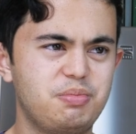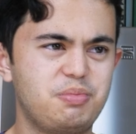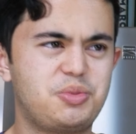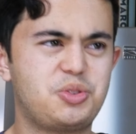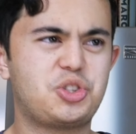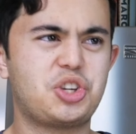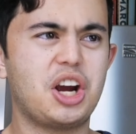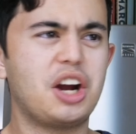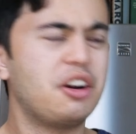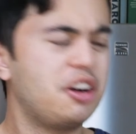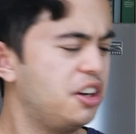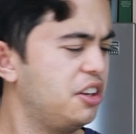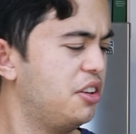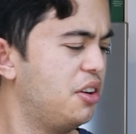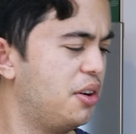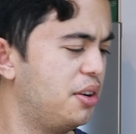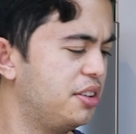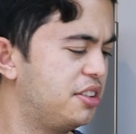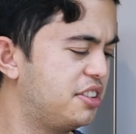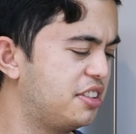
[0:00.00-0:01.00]
cherry
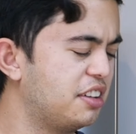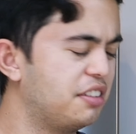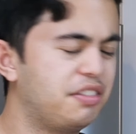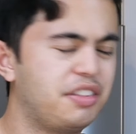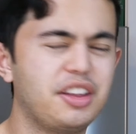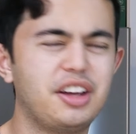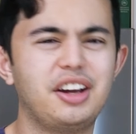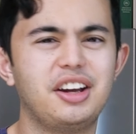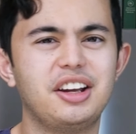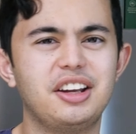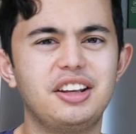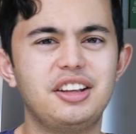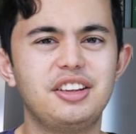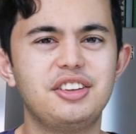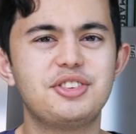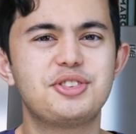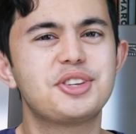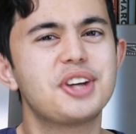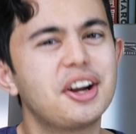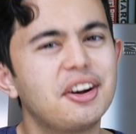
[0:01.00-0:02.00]
notes of the
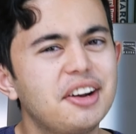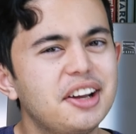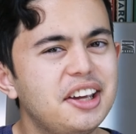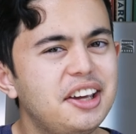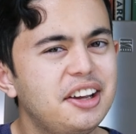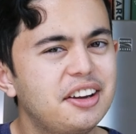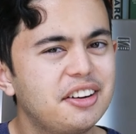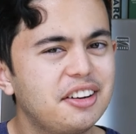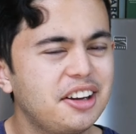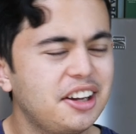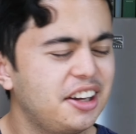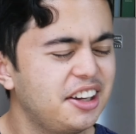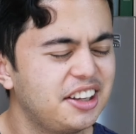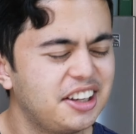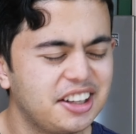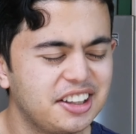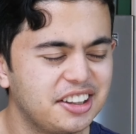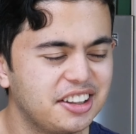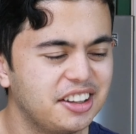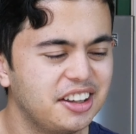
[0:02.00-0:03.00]
cherry hearing,
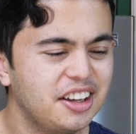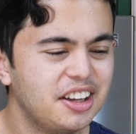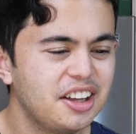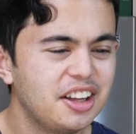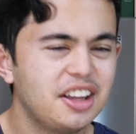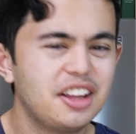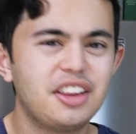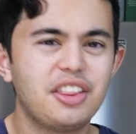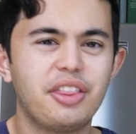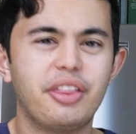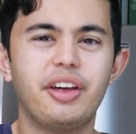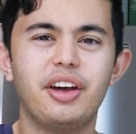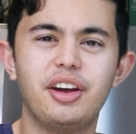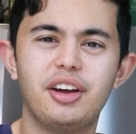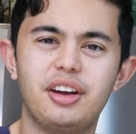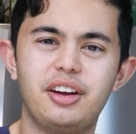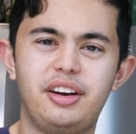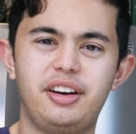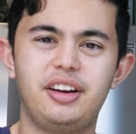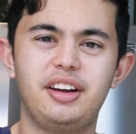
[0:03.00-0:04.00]
and
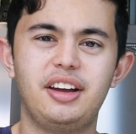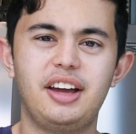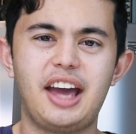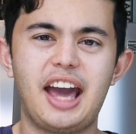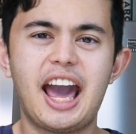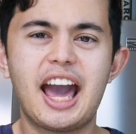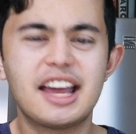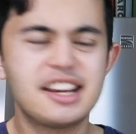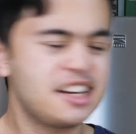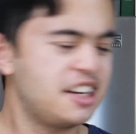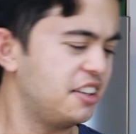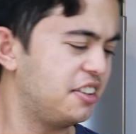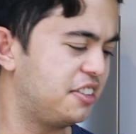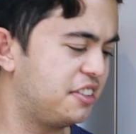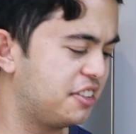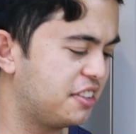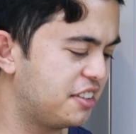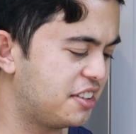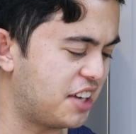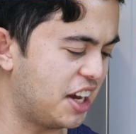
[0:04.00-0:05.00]
the
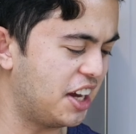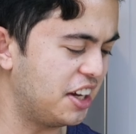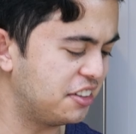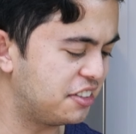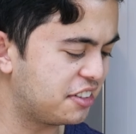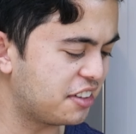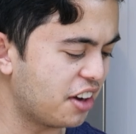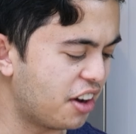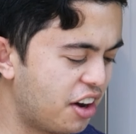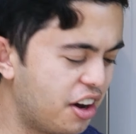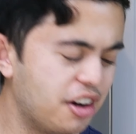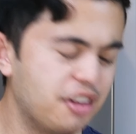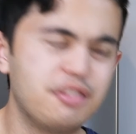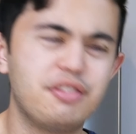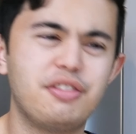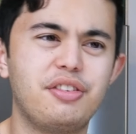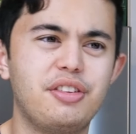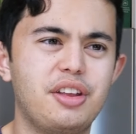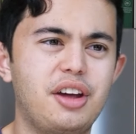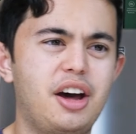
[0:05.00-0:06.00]
anise taste of
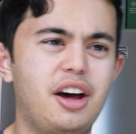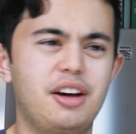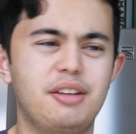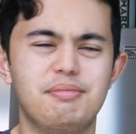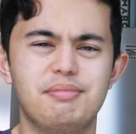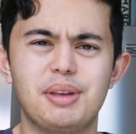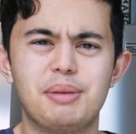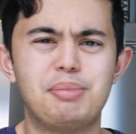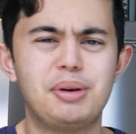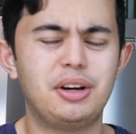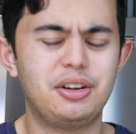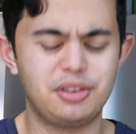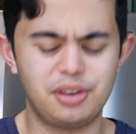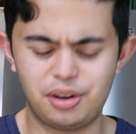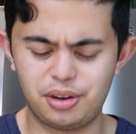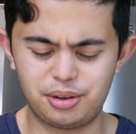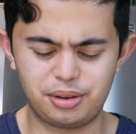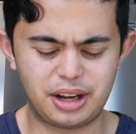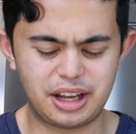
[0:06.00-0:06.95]
the Pernod.